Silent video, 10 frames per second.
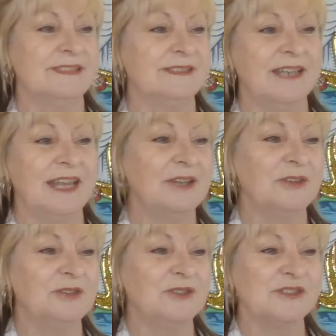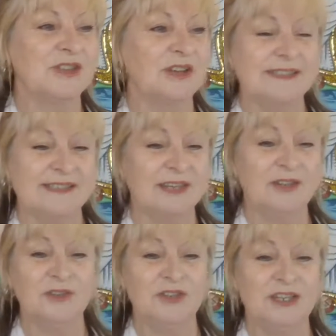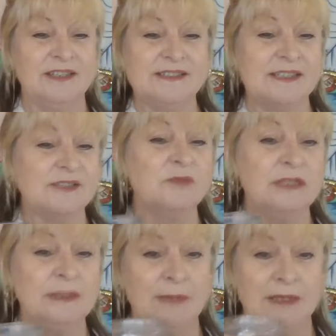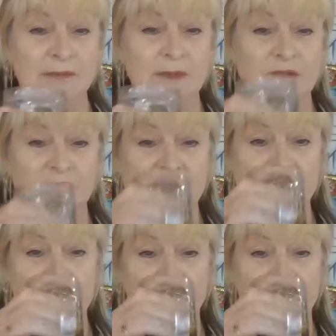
laying on your side, standing on your head. It doesn't really matter because